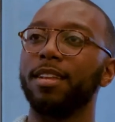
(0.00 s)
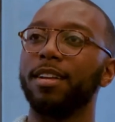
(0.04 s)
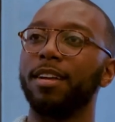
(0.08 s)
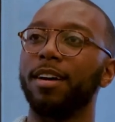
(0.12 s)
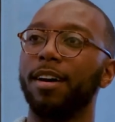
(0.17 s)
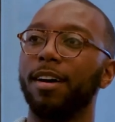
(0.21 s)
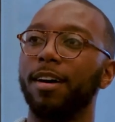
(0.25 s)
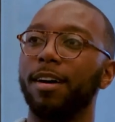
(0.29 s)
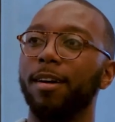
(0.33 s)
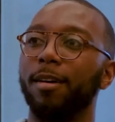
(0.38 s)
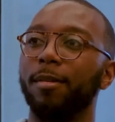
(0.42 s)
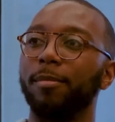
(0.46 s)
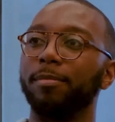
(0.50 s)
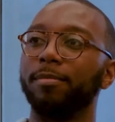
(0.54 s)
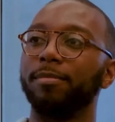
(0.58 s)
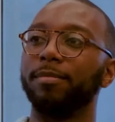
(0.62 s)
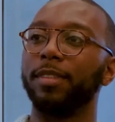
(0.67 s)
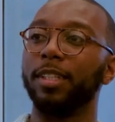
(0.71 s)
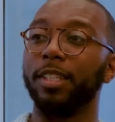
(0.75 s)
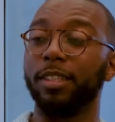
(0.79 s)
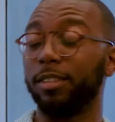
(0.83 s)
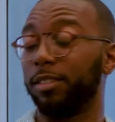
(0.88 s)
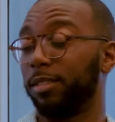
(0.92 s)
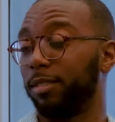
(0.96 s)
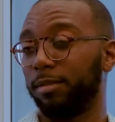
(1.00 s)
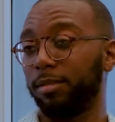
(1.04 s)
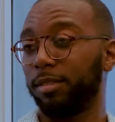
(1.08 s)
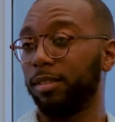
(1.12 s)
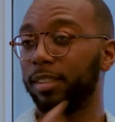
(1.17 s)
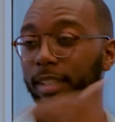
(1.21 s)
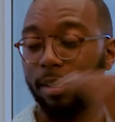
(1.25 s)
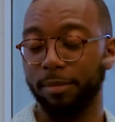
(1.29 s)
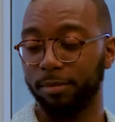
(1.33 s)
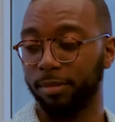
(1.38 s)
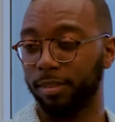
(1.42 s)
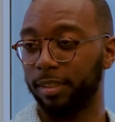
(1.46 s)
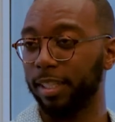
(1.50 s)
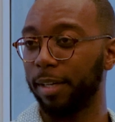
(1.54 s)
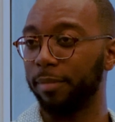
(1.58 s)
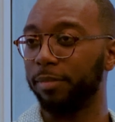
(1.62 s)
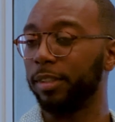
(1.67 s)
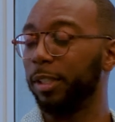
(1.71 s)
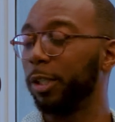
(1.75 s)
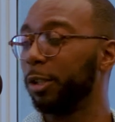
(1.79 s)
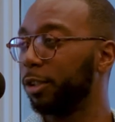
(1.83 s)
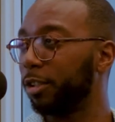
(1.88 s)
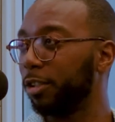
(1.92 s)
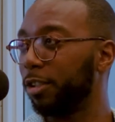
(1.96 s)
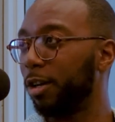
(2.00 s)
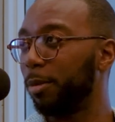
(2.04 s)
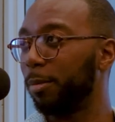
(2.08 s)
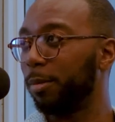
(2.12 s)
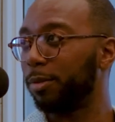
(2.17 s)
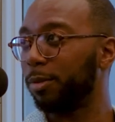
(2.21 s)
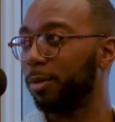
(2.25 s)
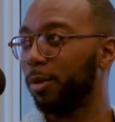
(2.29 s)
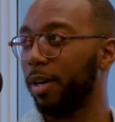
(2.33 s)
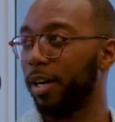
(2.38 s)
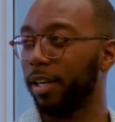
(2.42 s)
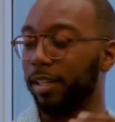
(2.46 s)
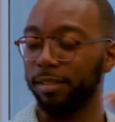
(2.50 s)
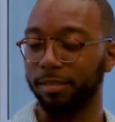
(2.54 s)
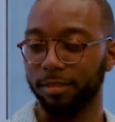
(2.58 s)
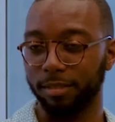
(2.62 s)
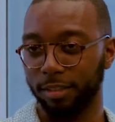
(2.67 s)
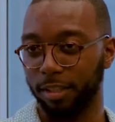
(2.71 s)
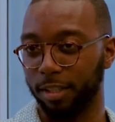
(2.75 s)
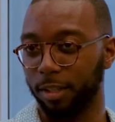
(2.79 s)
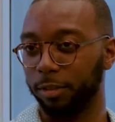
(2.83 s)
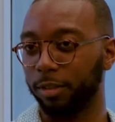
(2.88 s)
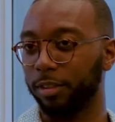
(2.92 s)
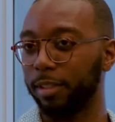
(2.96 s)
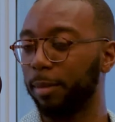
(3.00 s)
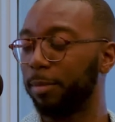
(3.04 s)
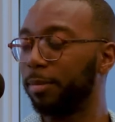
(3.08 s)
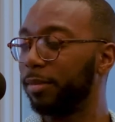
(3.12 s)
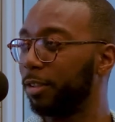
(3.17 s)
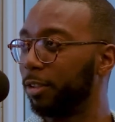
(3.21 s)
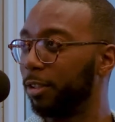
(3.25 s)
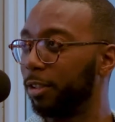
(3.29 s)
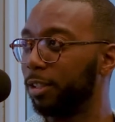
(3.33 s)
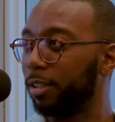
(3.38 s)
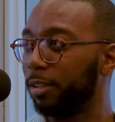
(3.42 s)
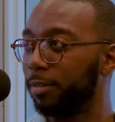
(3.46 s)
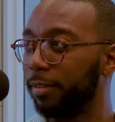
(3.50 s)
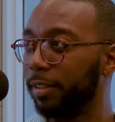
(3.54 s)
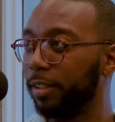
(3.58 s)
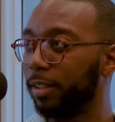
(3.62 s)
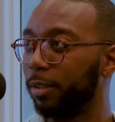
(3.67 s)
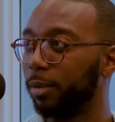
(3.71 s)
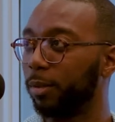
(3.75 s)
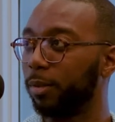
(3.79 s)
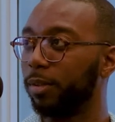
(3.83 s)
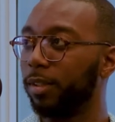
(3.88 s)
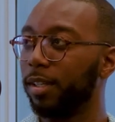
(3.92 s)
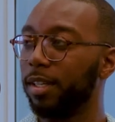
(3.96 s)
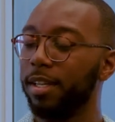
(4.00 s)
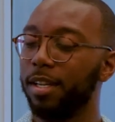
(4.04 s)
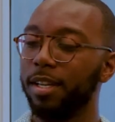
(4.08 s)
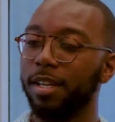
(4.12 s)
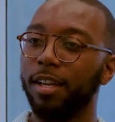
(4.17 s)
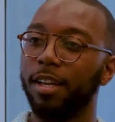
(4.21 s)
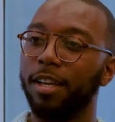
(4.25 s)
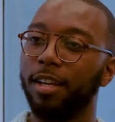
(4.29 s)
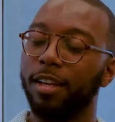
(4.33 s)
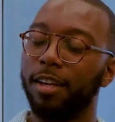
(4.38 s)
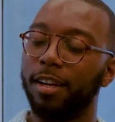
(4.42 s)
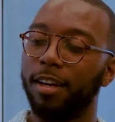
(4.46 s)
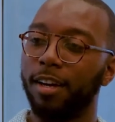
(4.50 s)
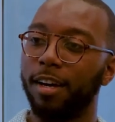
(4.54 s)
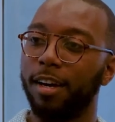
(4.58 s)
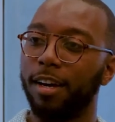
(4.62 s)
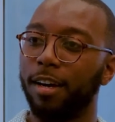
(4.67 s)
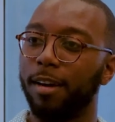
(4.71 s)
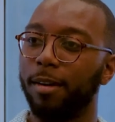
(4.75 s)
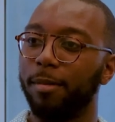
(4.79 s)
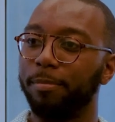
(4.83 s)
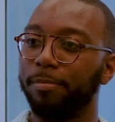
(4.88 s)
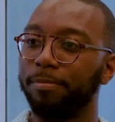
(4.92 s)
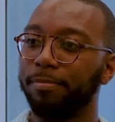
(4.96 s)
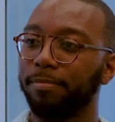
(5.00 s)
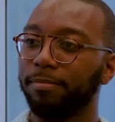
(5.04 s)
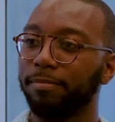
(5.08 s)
7 years ago before I stepped into this field, but